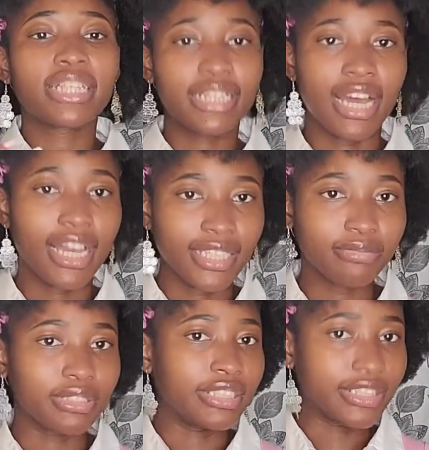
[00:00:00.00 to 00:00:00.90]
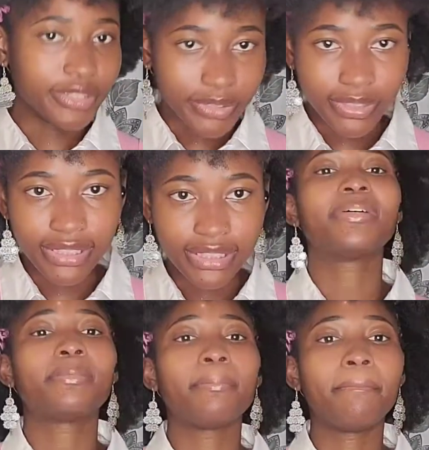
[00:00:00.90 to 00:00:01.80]
guys would literally
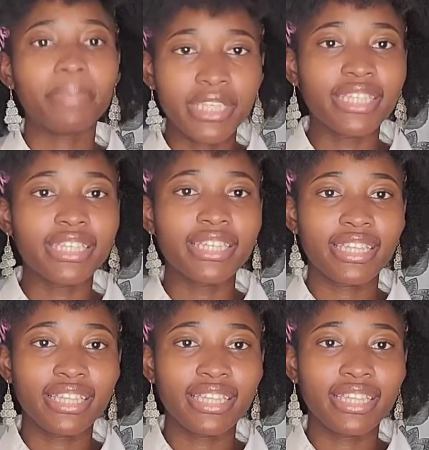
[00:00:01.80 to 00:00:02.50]
be